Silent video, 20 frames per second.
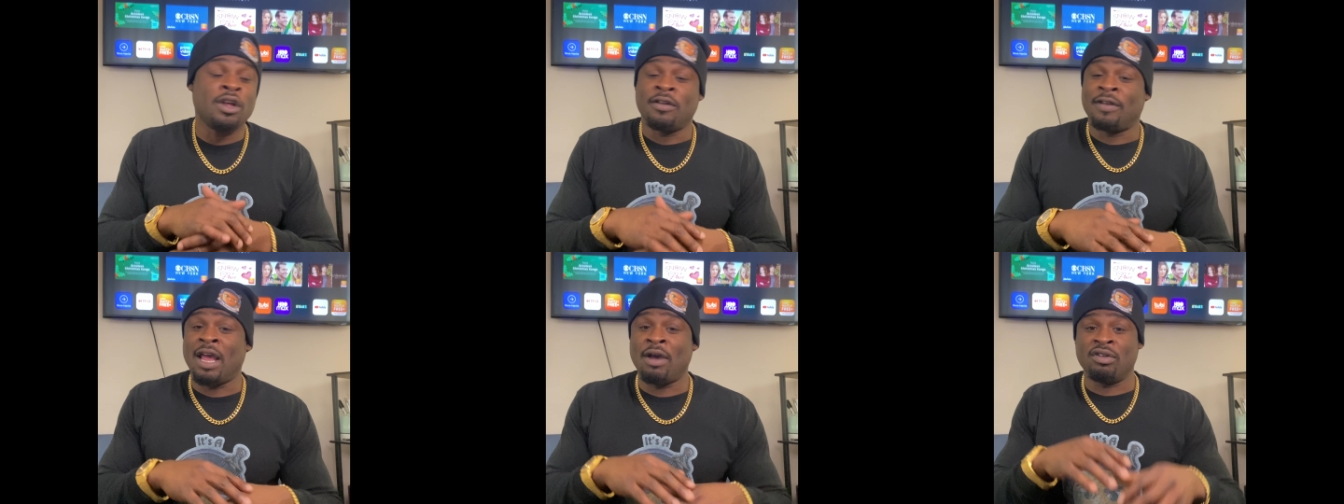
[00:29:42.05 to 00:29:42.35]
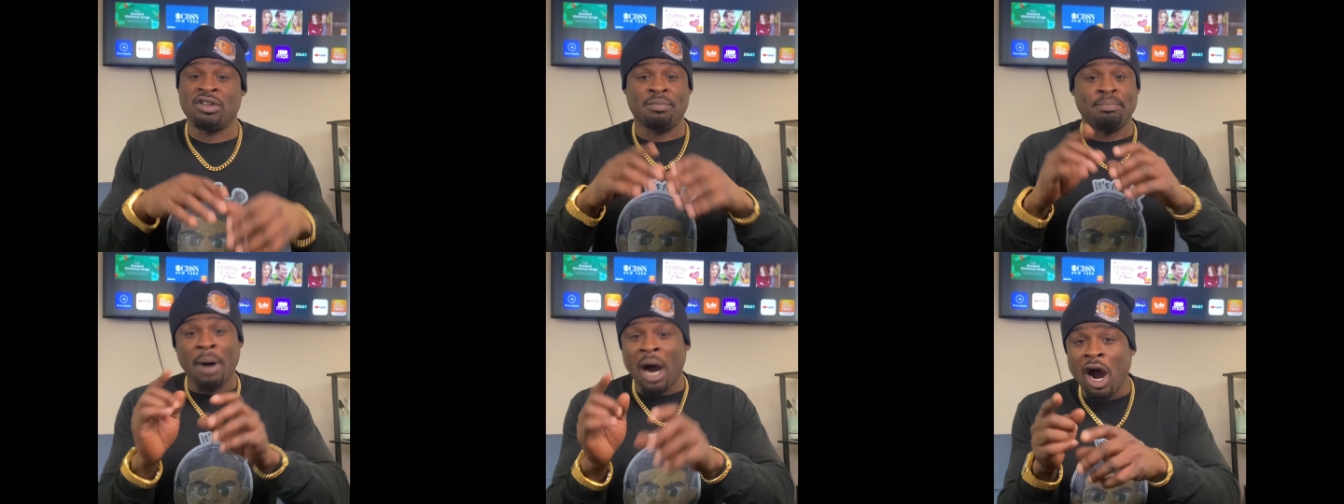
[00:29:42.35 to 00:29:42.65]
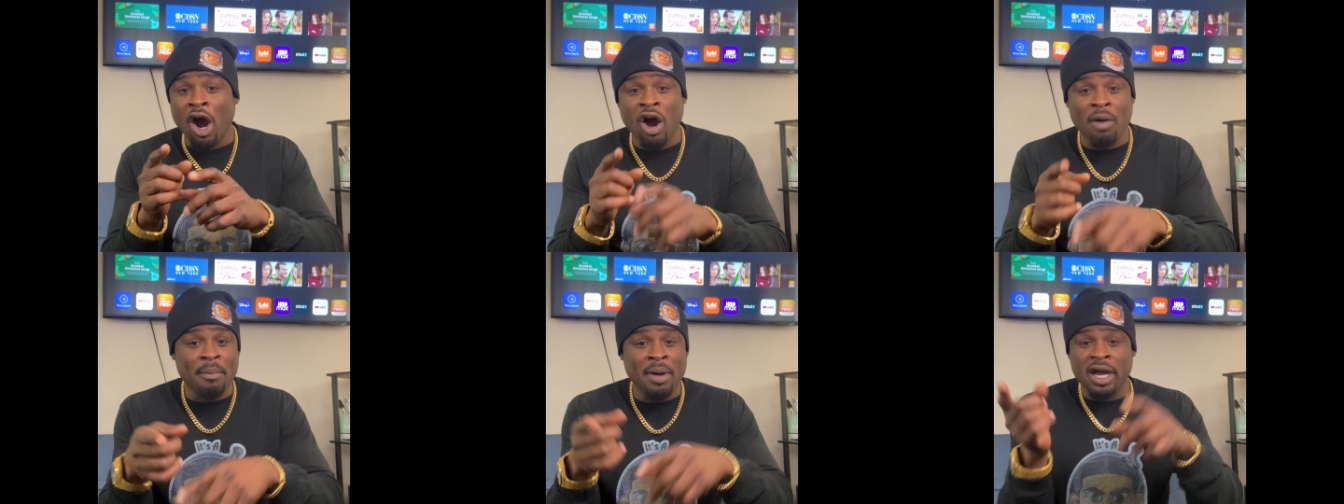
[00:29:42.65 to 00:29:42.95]
They was
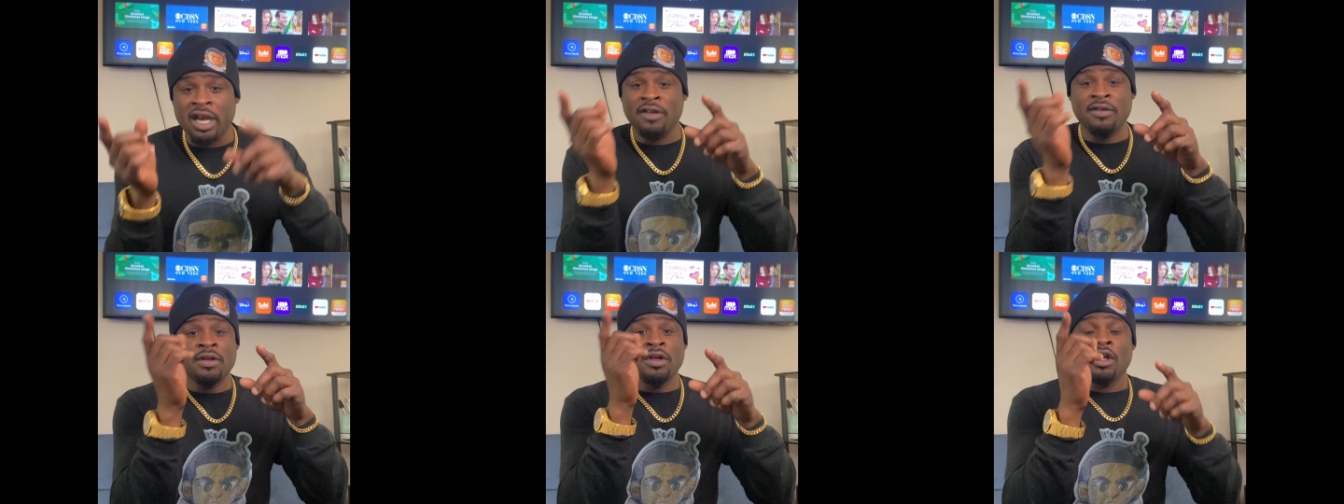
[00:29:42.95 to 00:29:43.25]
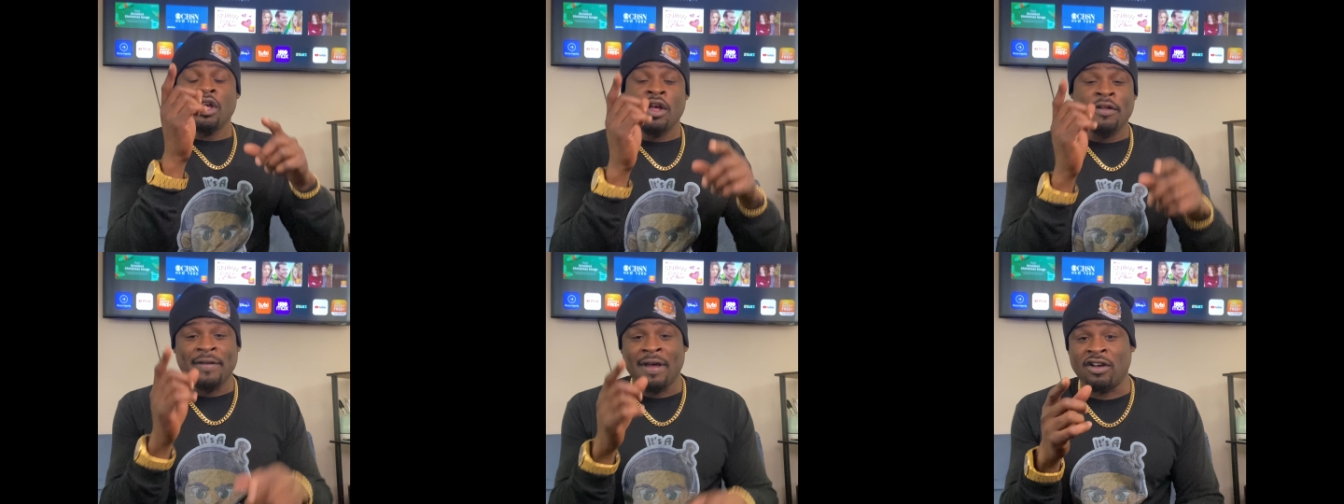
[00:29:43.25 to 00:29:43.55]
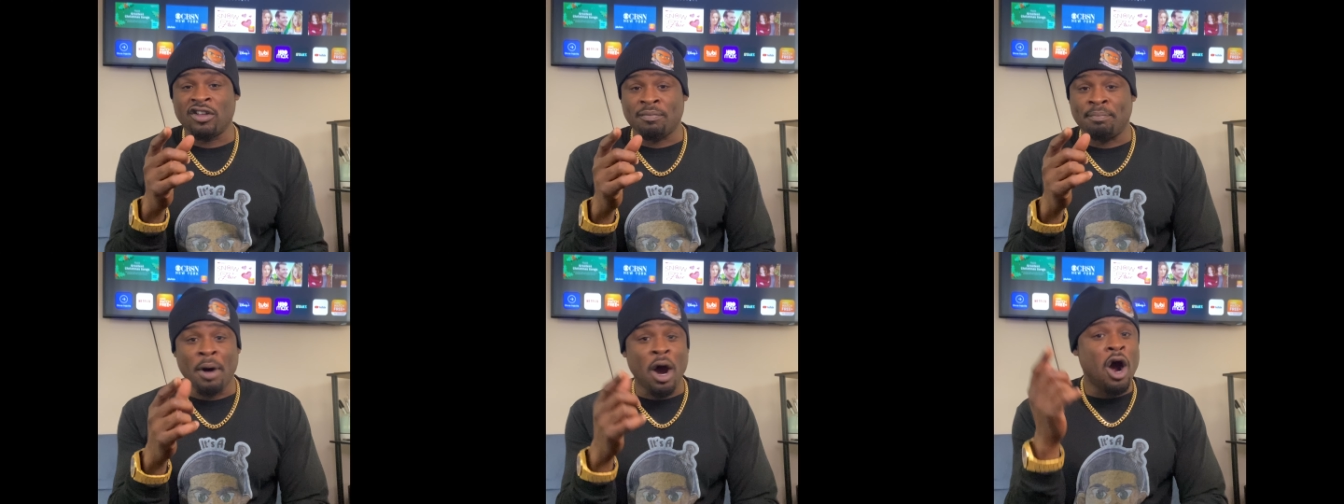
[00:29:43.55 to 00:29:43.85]
borrowing money. They
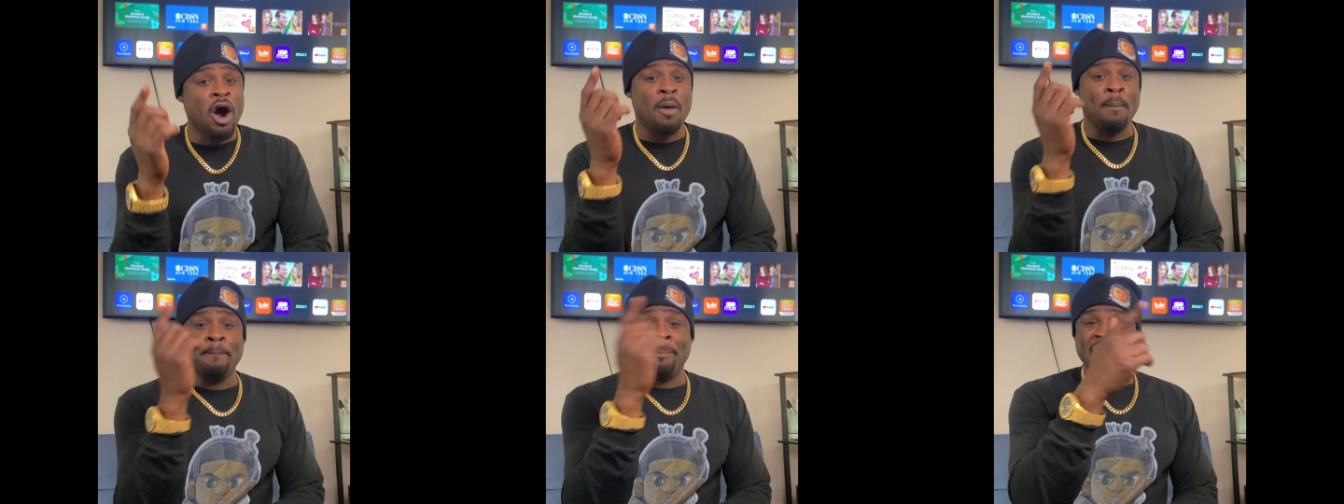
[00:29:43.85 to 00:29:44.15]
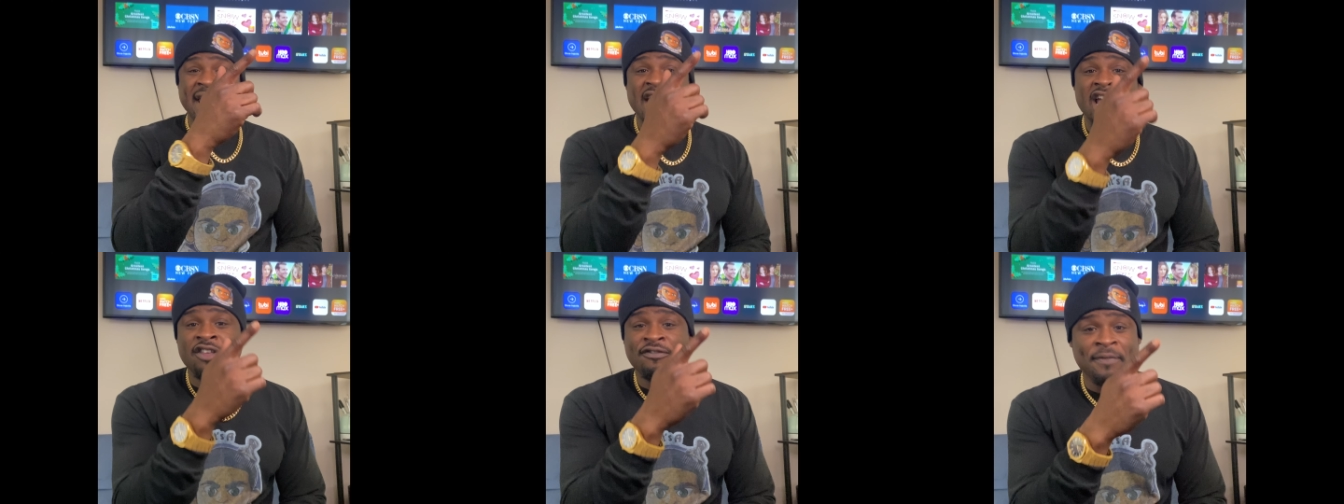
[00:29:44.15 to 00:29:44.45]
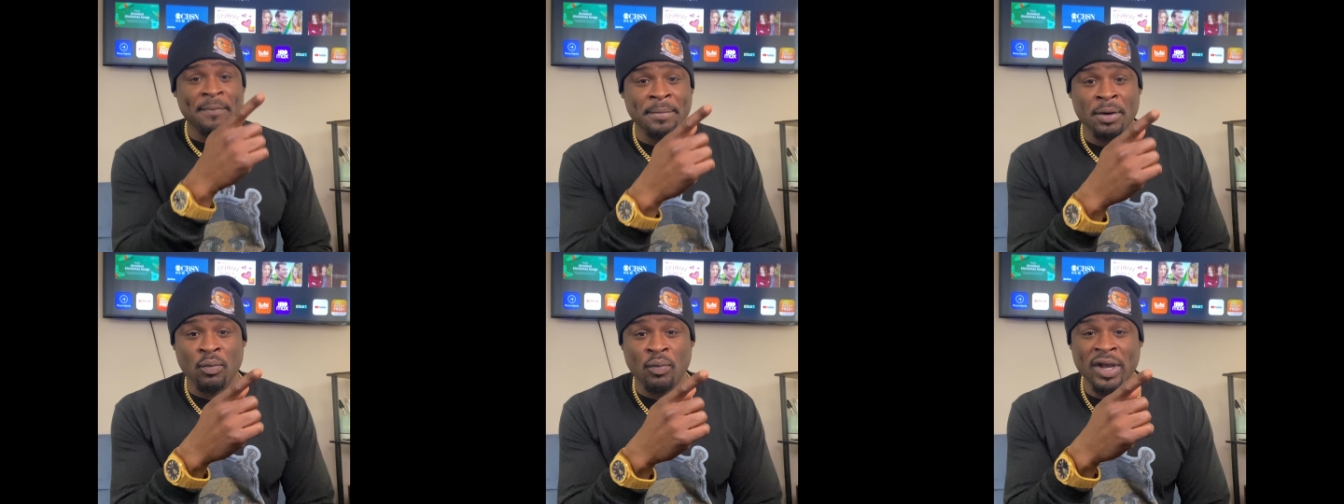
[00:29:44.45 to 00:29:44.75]
was borrowing bands
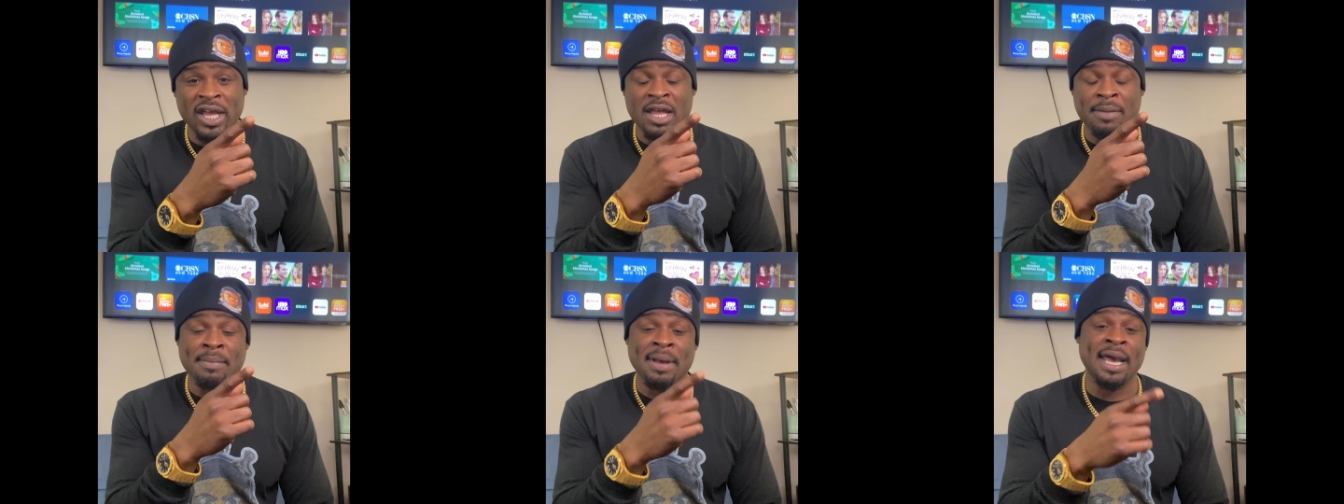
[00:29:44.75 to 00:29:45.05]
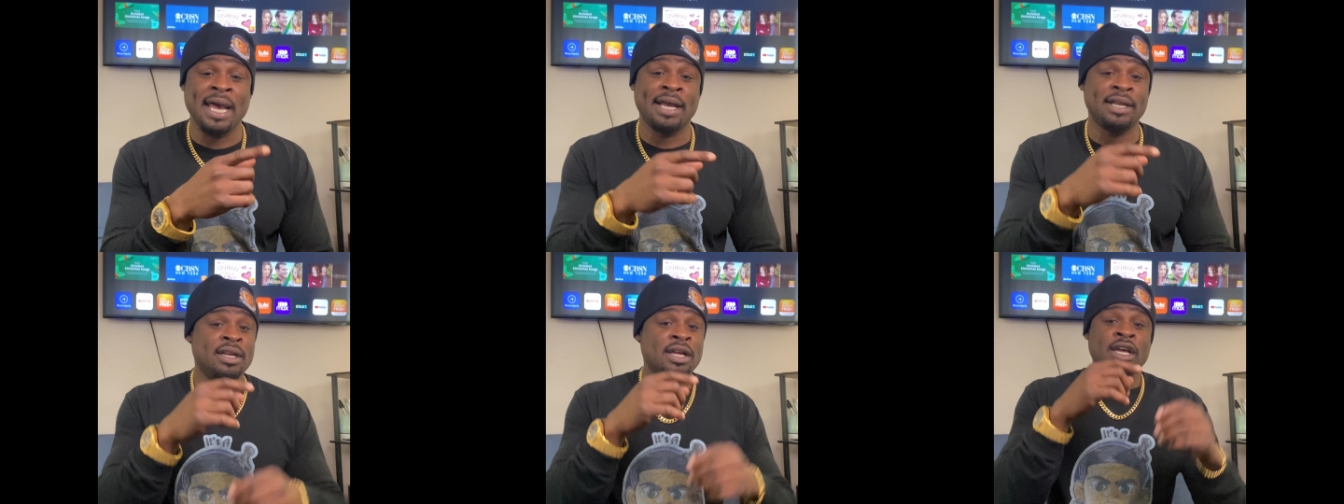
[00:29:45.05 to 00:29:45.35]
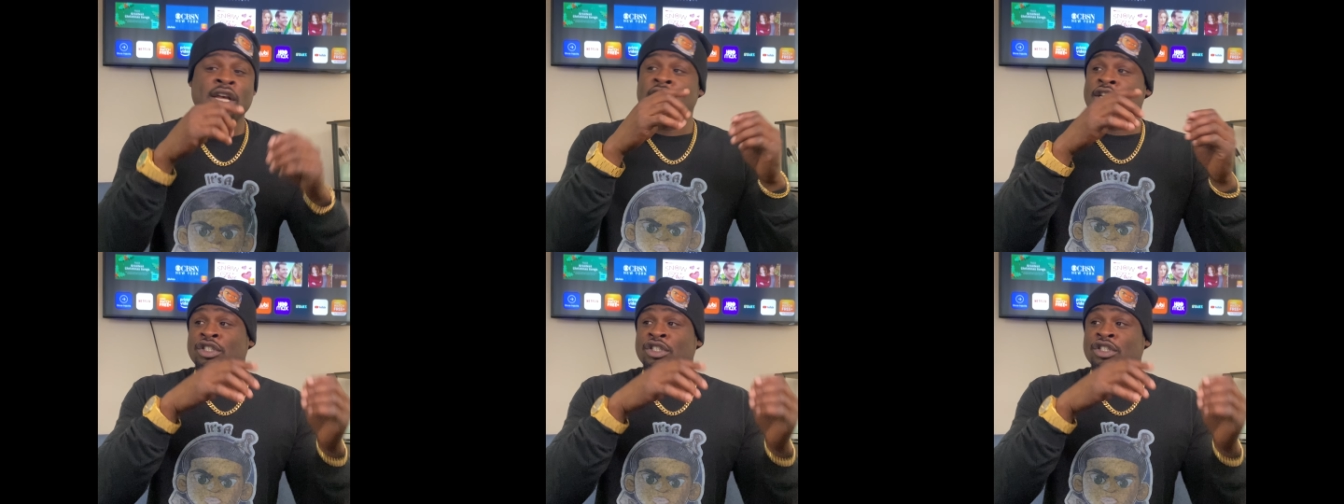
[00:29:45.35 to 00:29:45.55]
from the weed man